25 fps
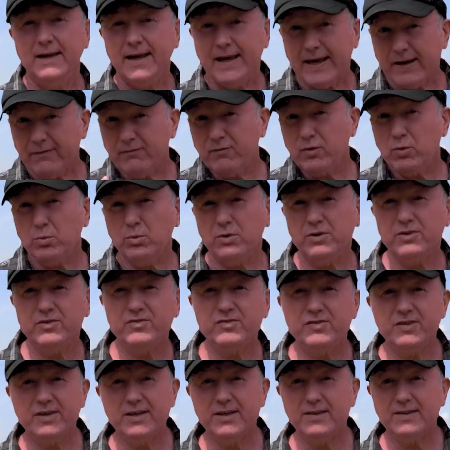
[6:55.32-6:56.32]
If you want to
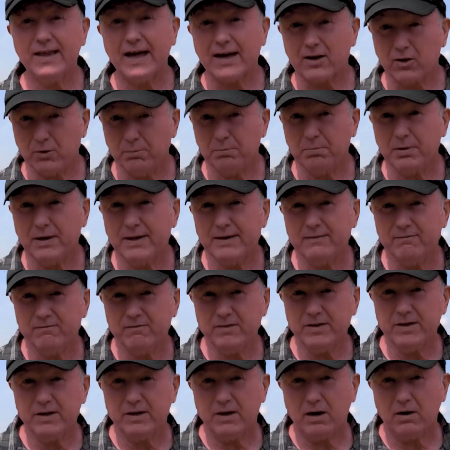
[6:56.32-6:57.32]
see that complete
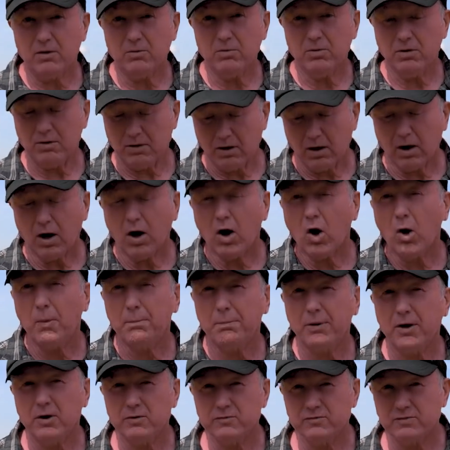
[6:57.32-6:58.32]
video, I'll
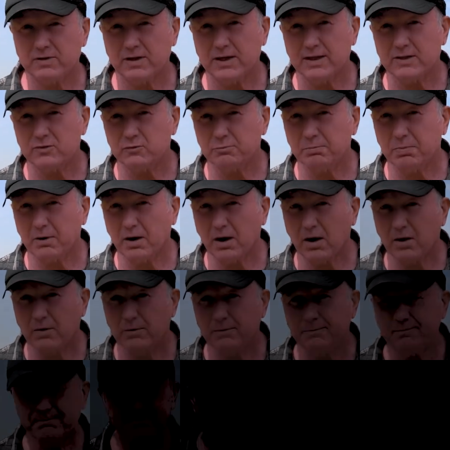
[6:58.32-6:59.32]
post the links
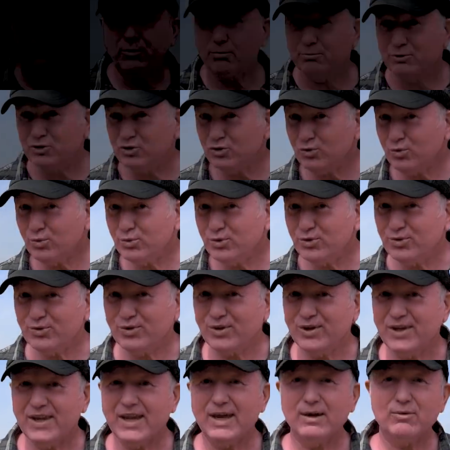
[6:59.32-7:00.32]
below. So I'm sure you
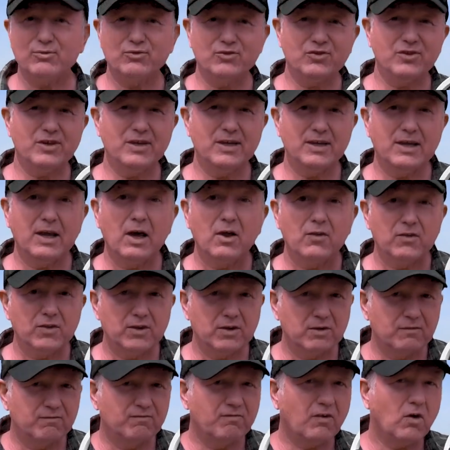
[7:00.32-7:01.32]
can now see the
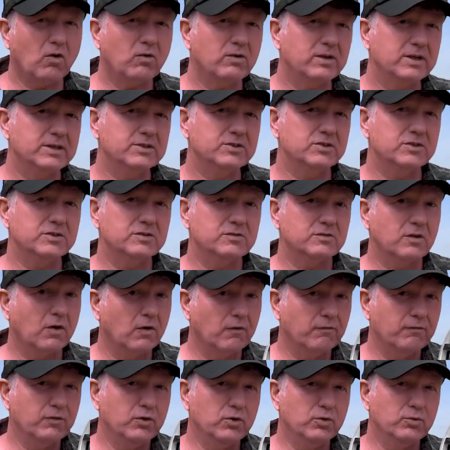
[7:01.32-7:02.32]
advantages
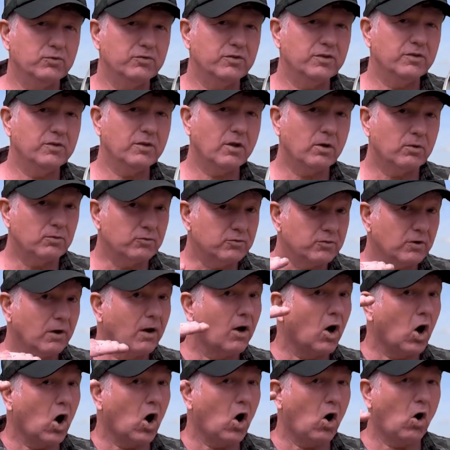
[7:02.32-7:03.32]
of using those
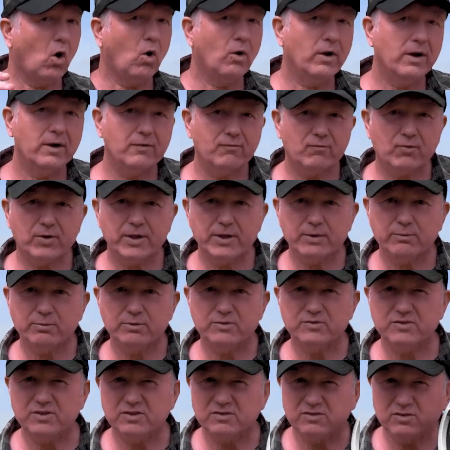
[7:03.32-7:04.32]
higher
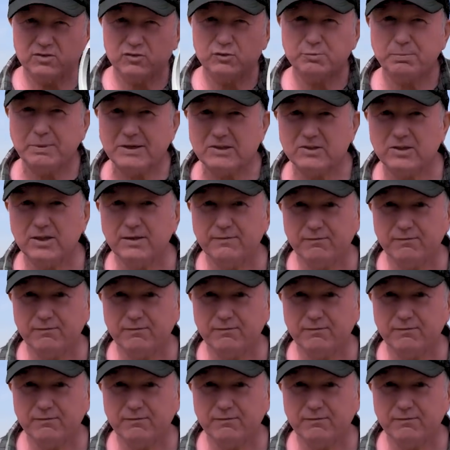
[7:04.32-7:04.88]
frequencies, especially